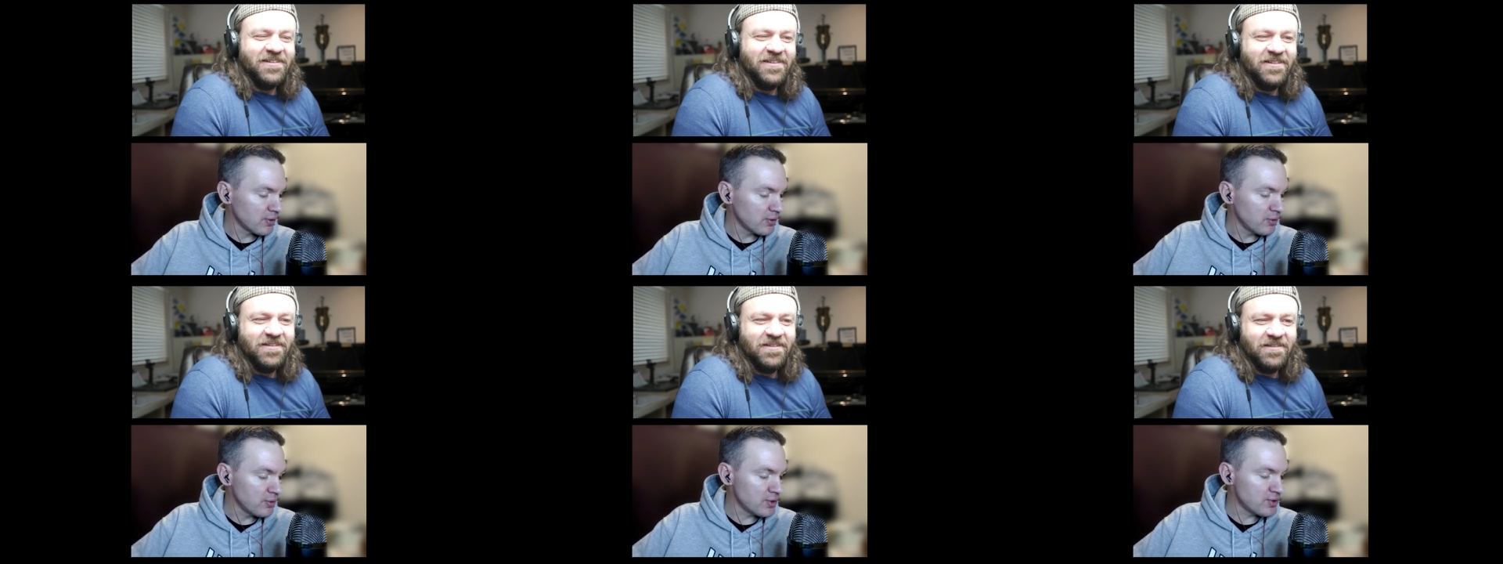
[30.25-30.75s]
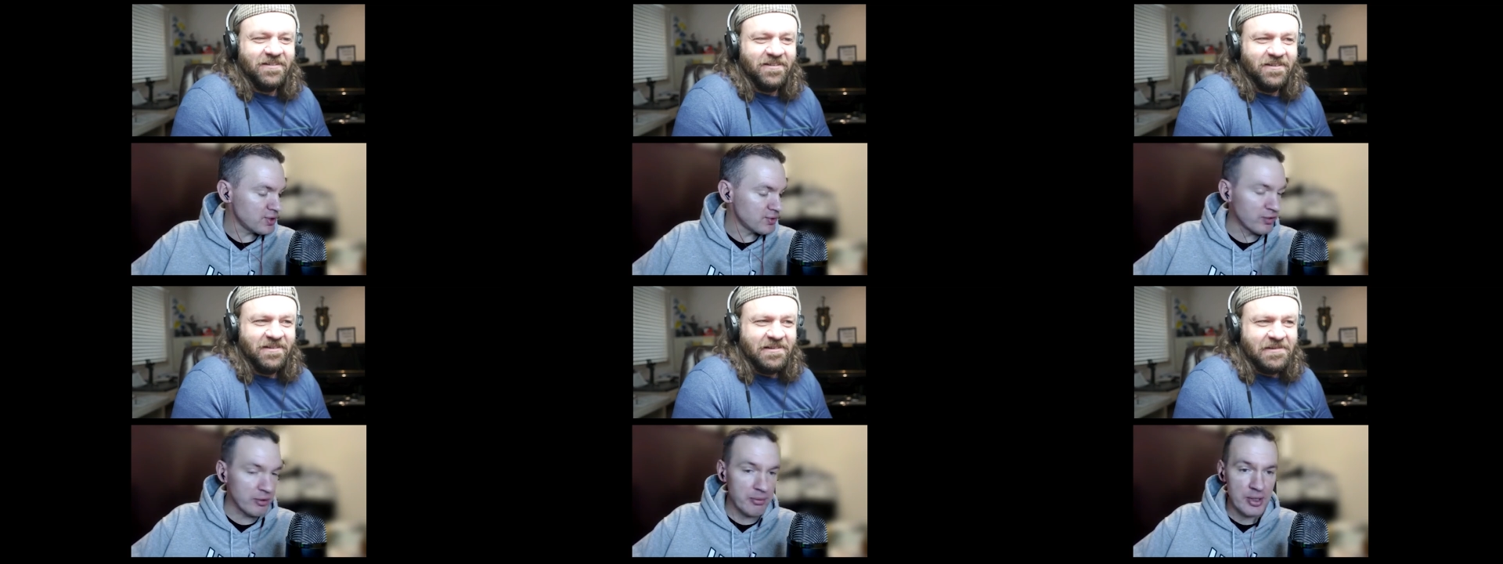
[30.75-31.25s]
Speaker 1: This is
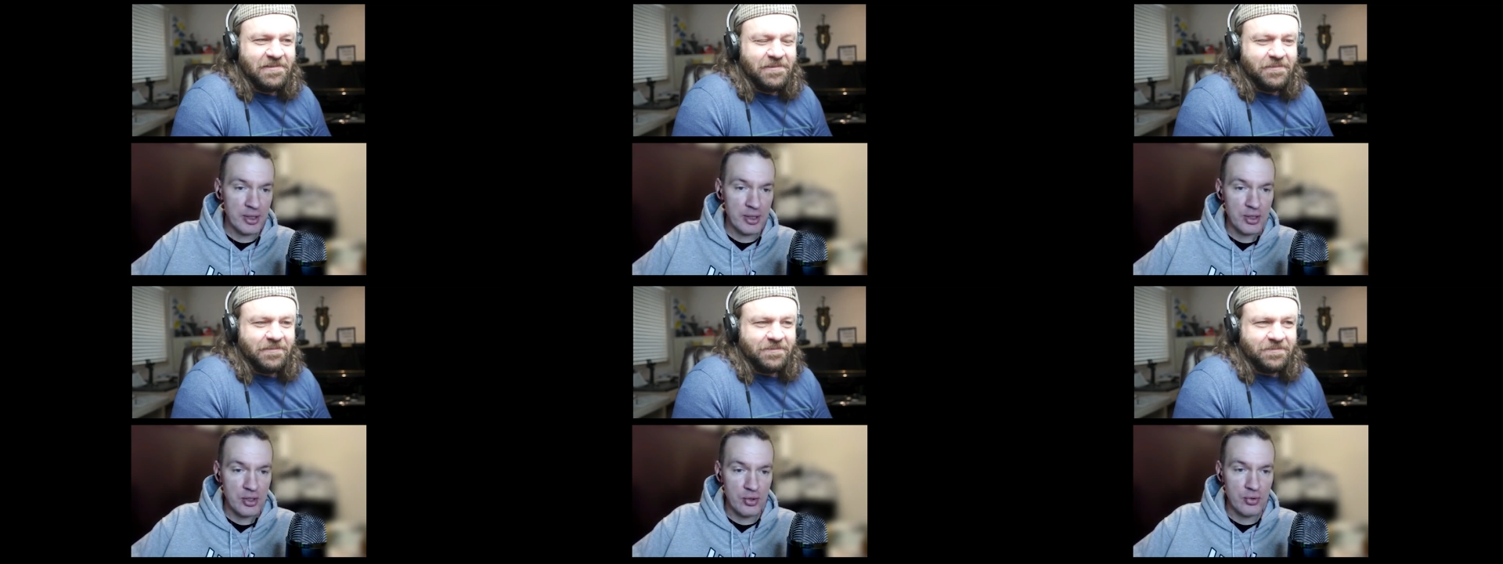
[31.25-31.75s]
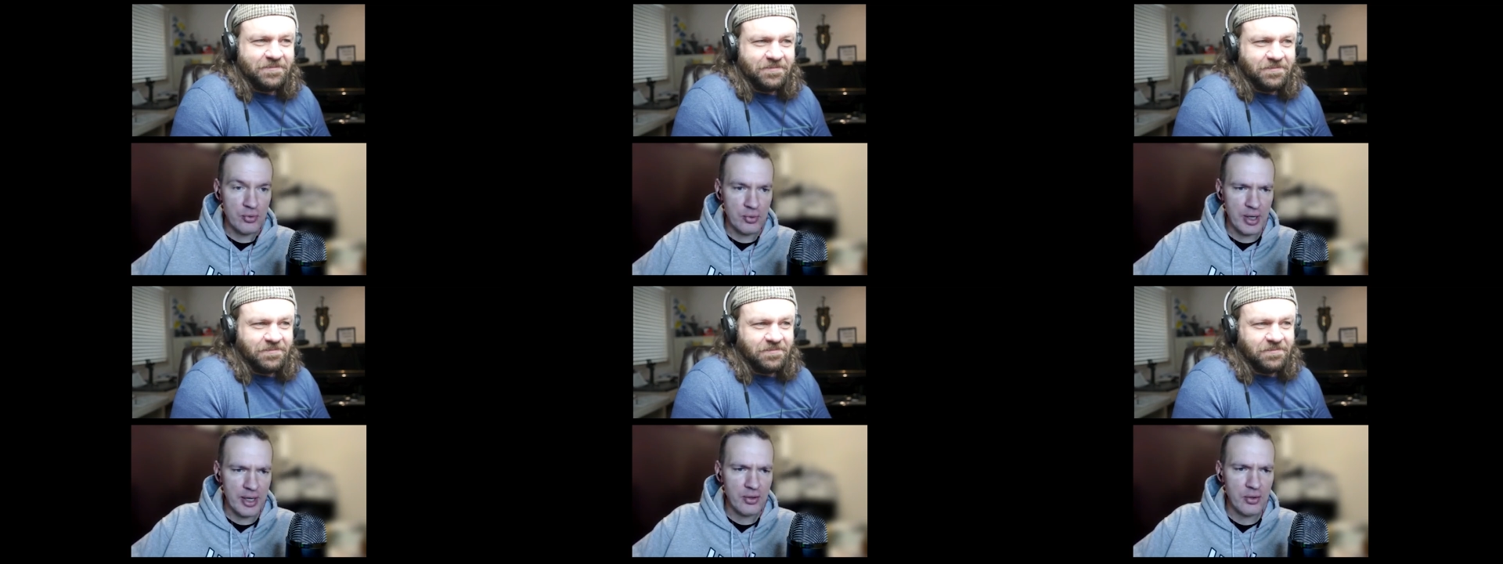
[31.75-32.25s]
from a new. I
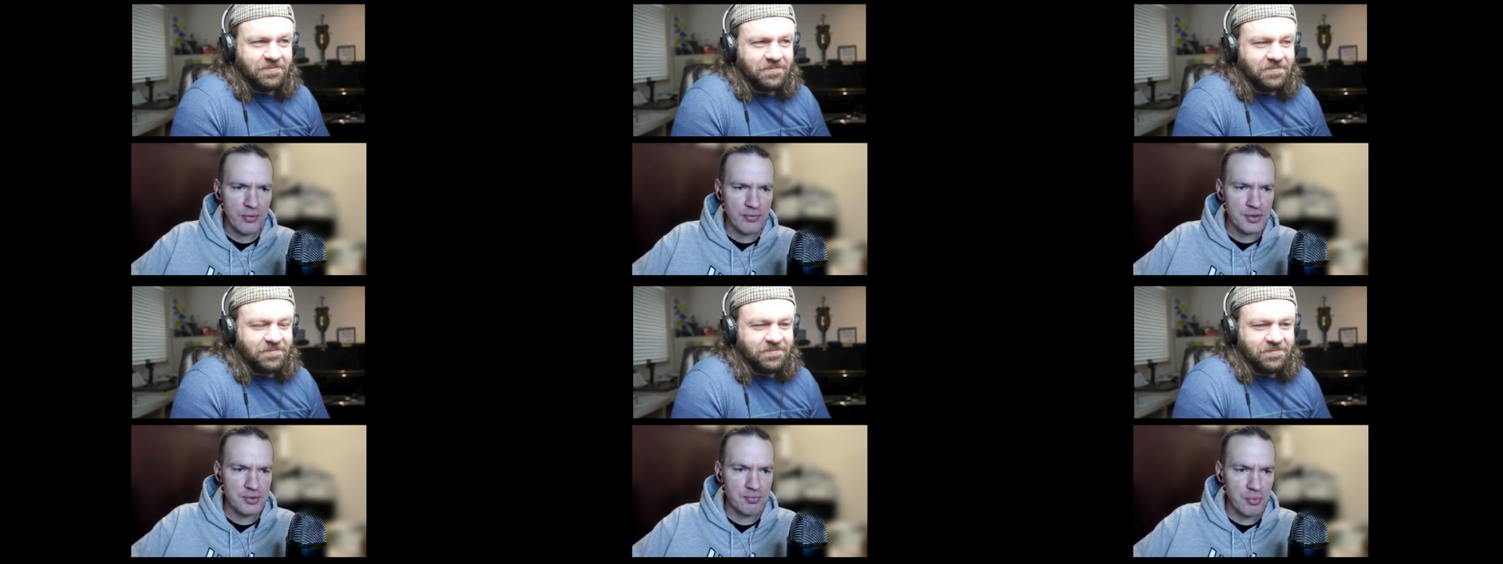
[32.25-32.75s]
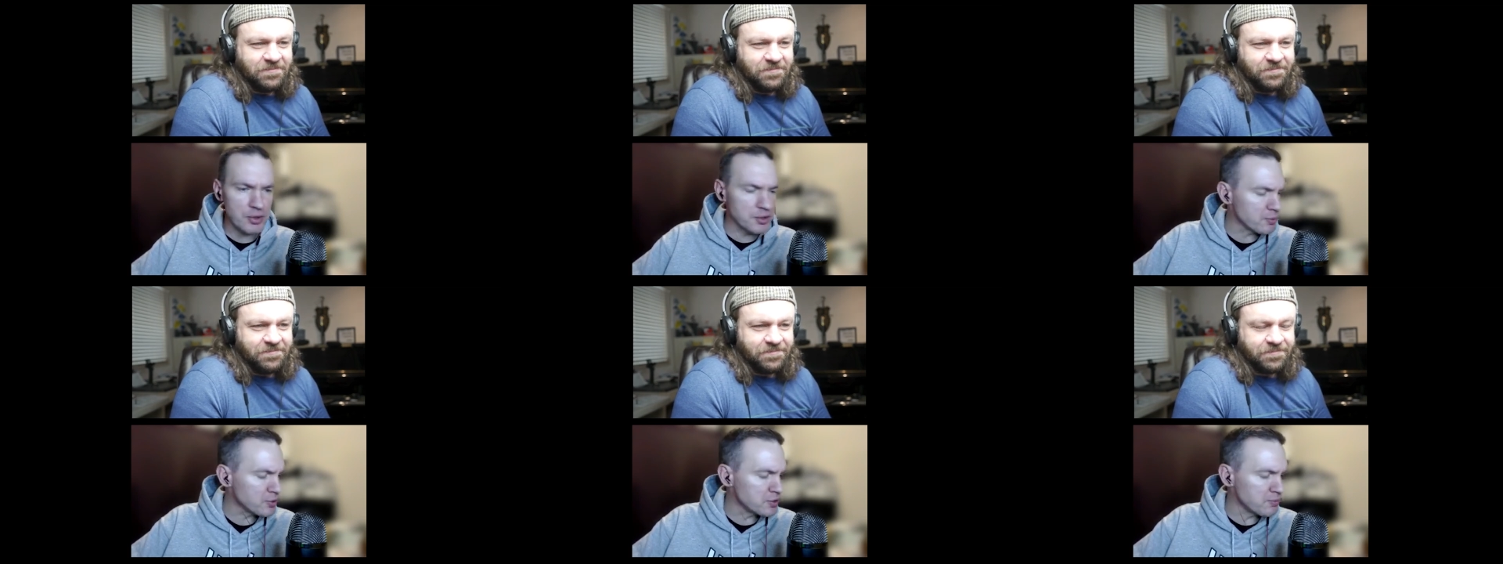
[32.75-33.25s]
don't know if this. Well, this
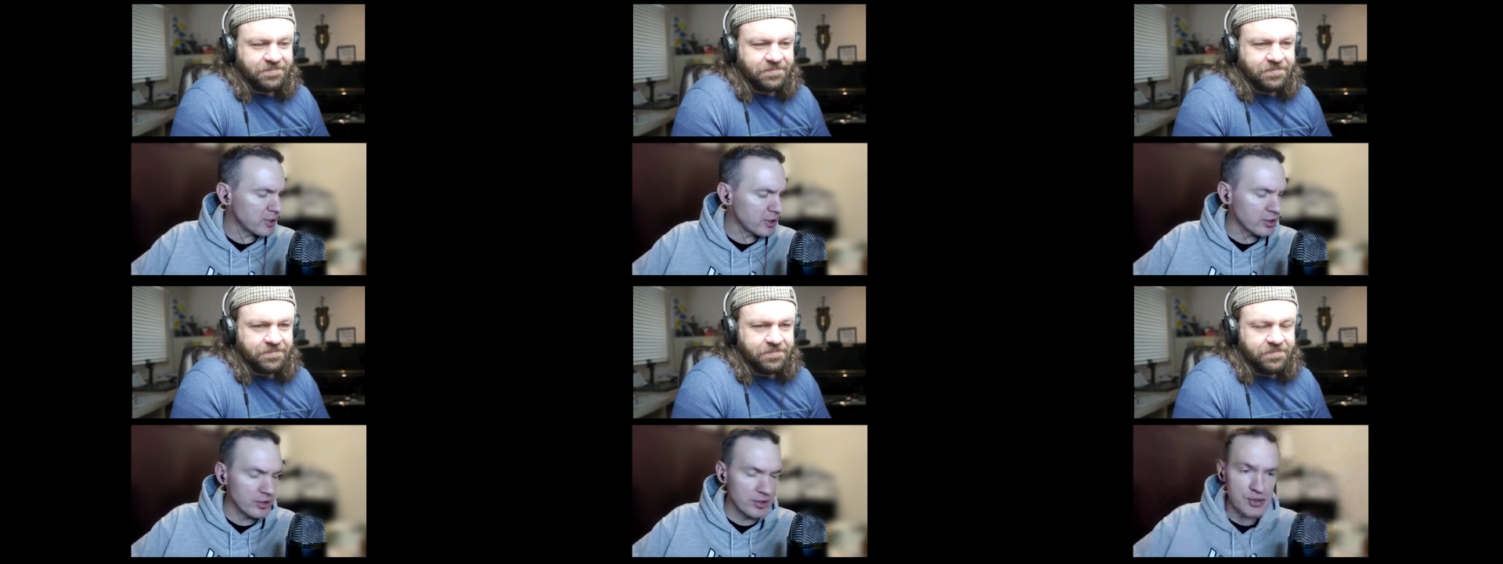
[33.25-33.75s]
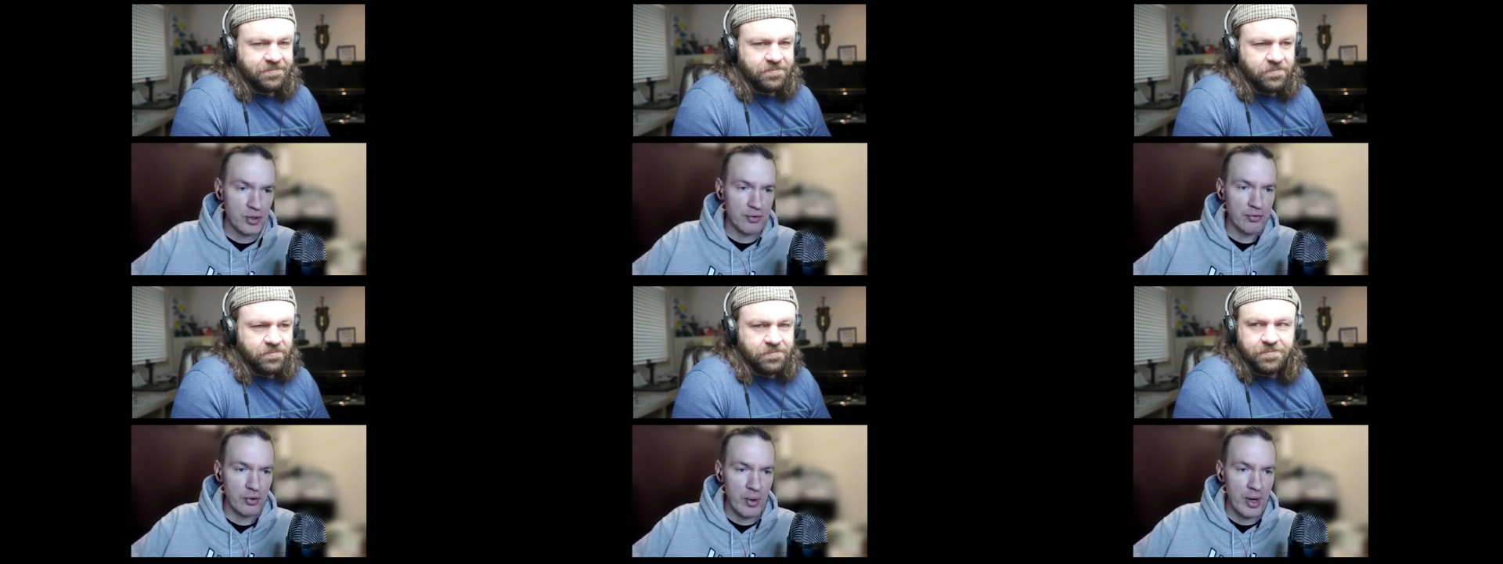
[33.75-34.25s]
person's been on our Discord for a
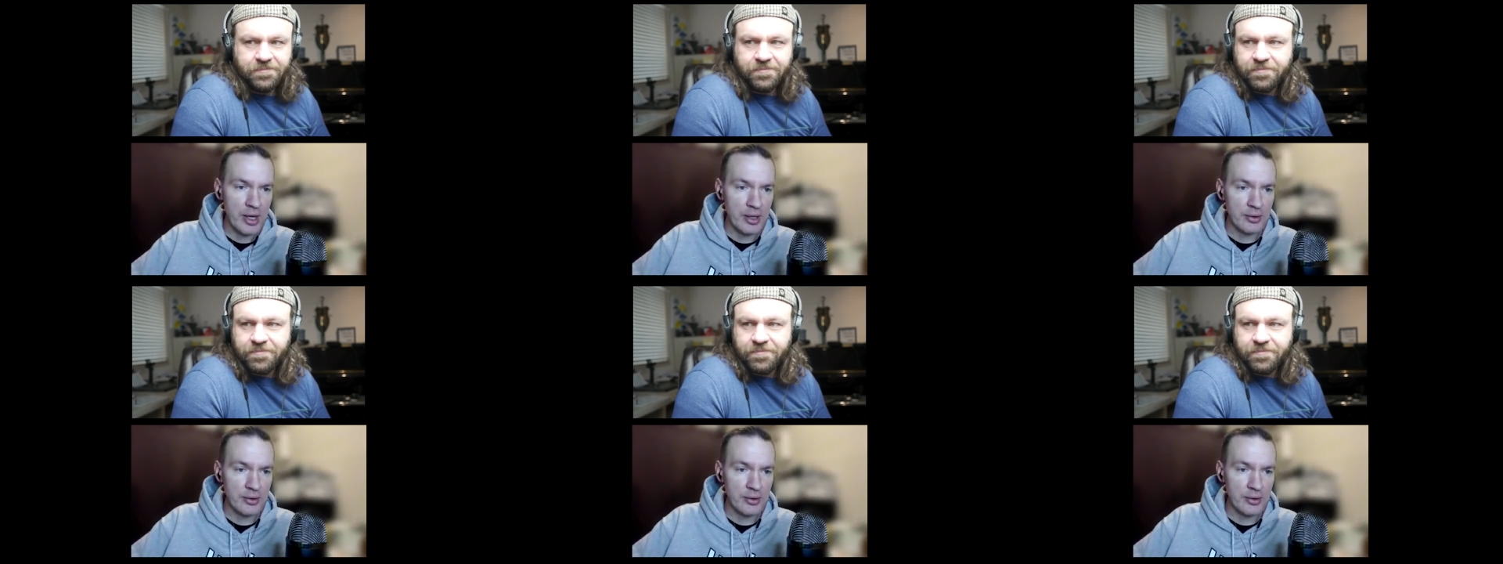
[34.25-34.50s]
while,